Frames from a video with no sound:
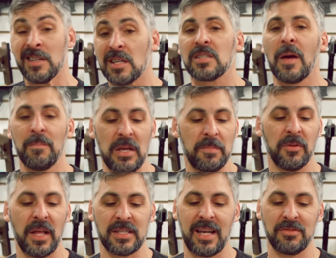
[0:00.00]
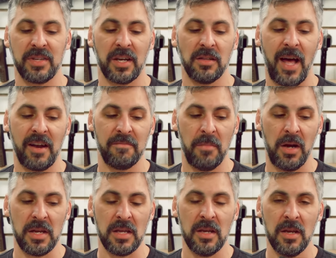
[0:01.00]
To some people that sounds like a lot of
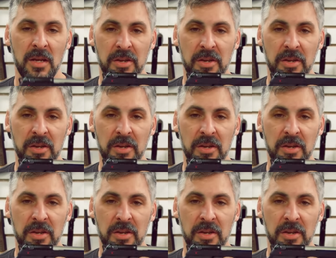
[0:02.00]
money.